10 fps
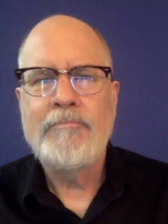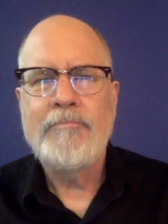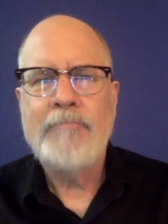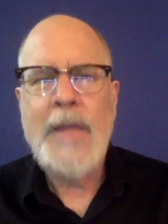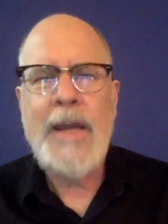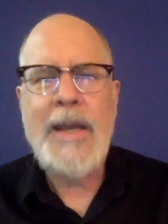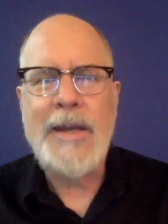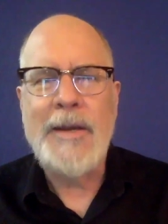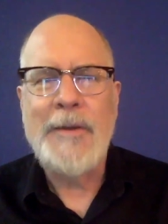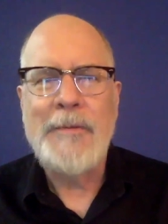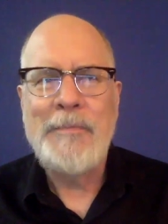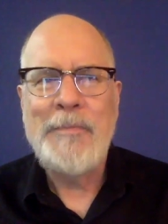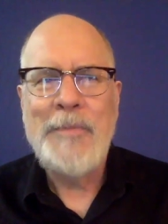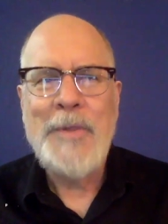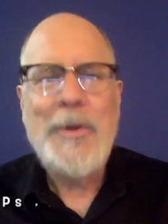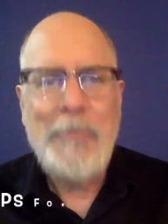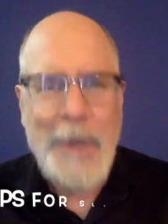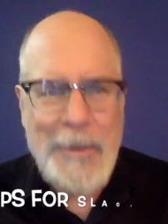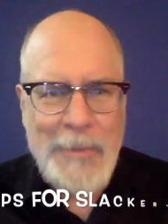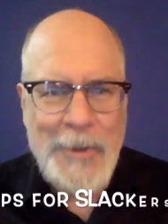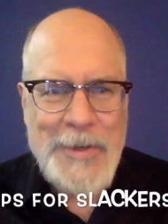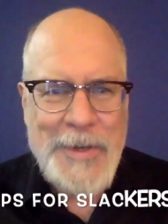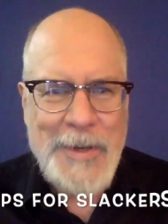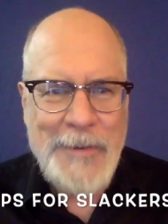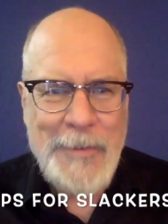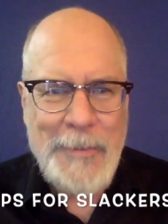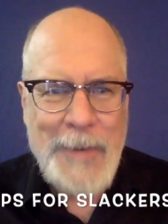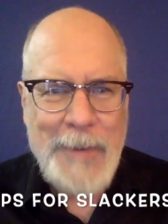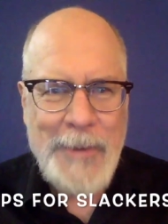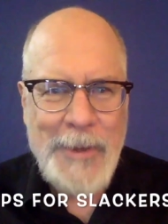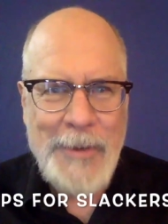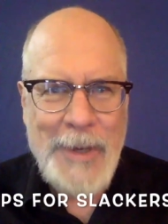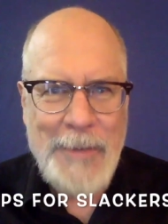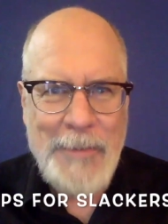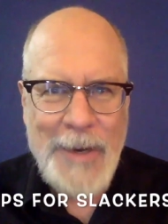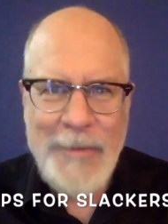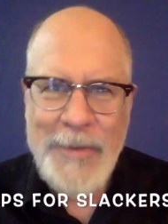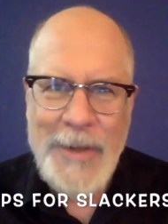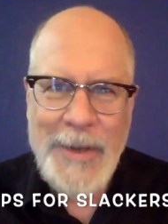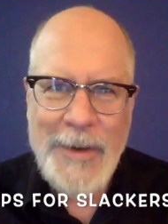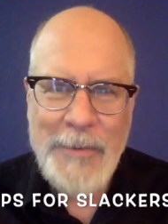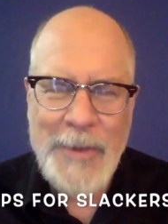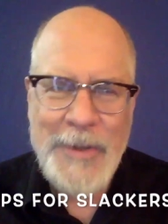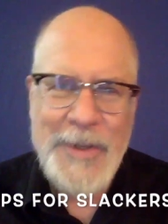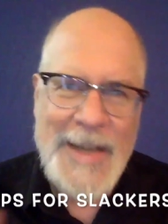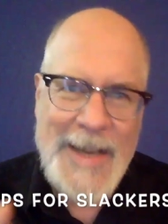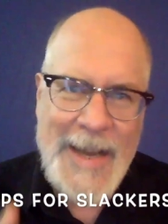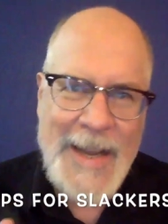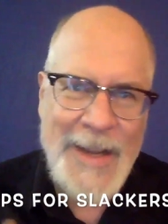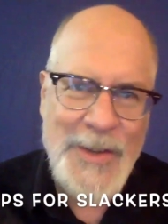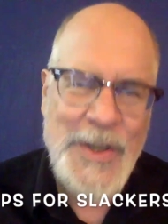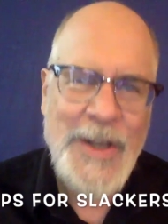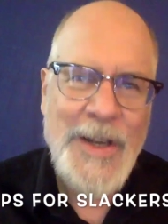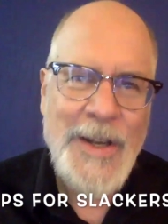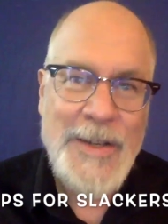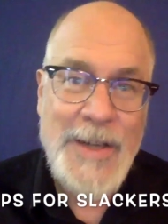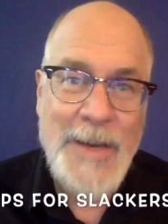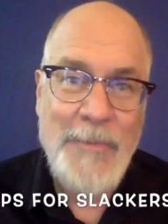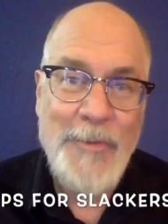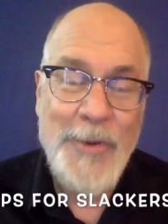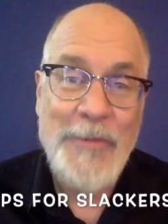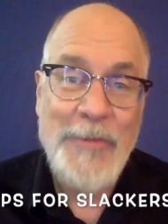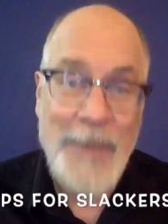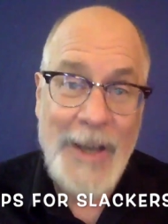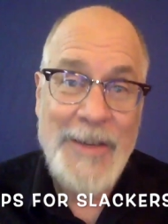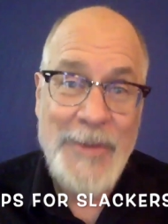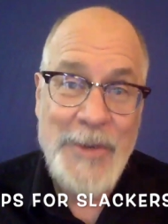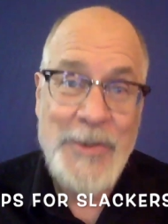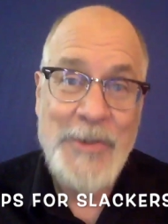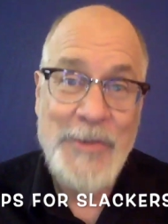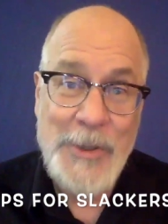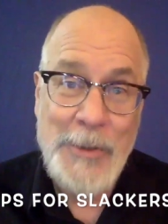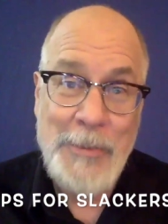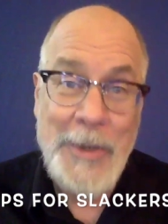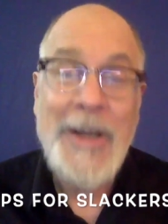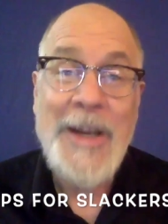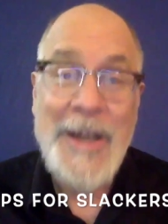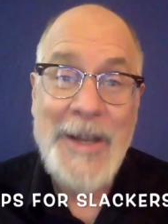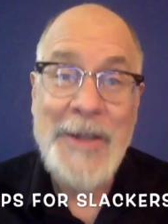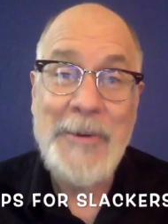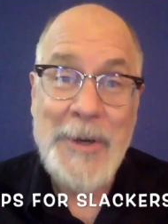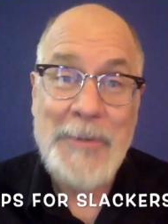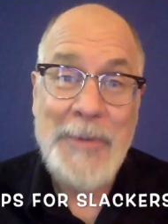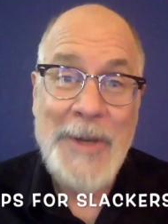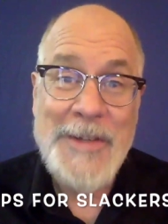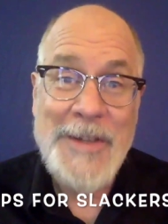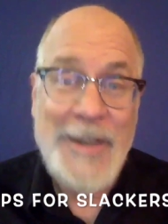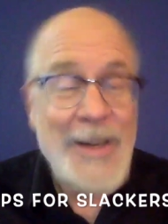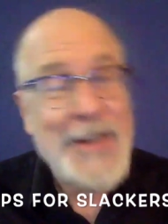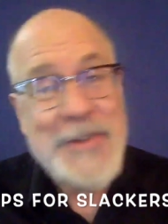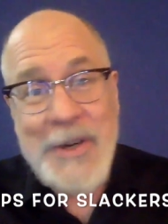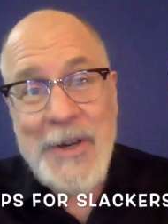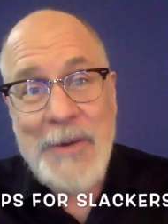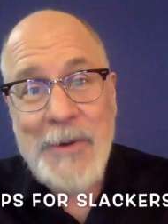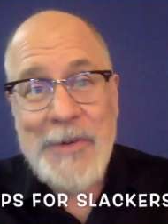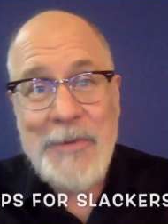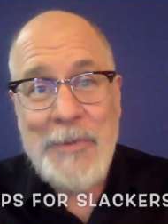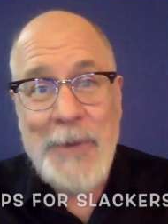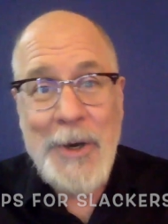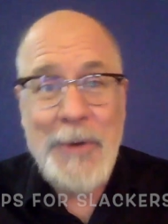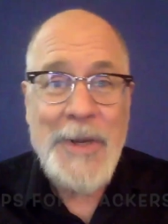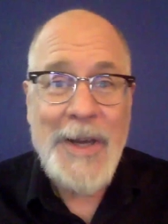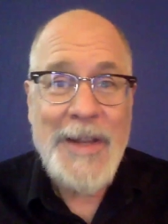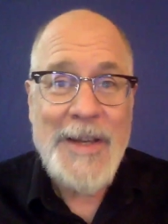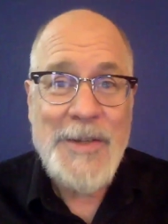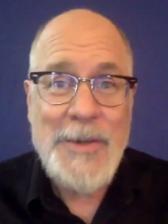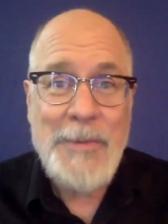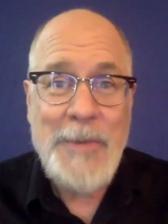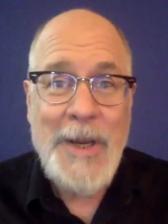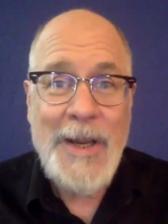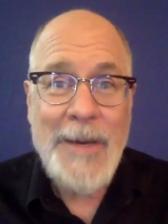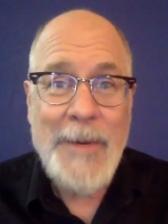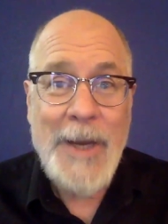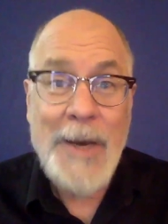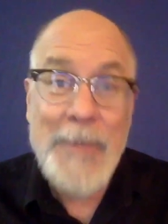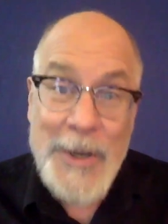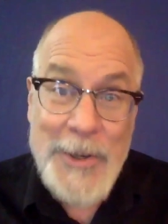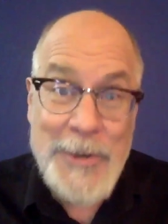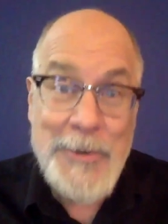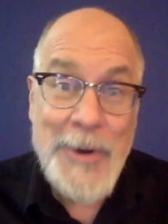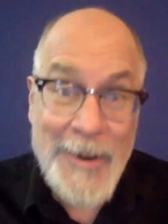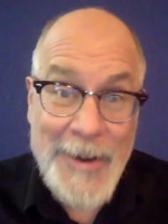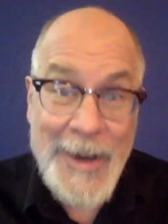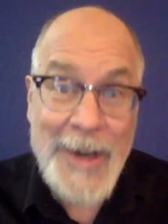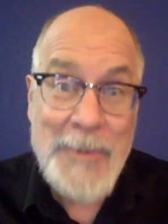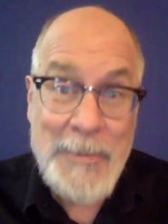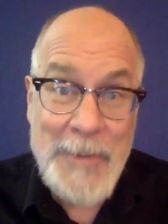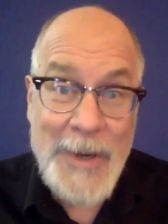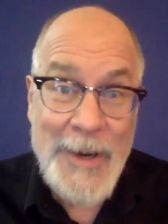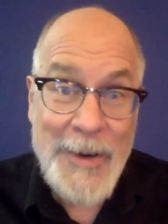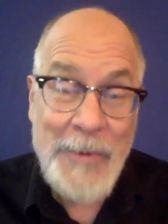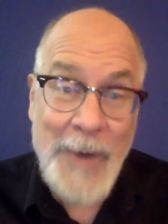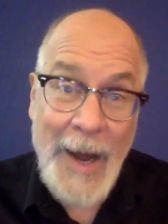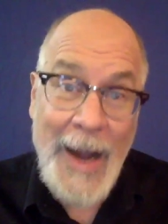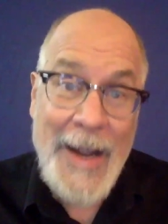Hey, Mike Burns here from the Mopco Improv Theater with today's tip for effective use of Zoom in the workplace. So, you're working from home, you got that Zoom meeting coming up, and you are not prepared. Why?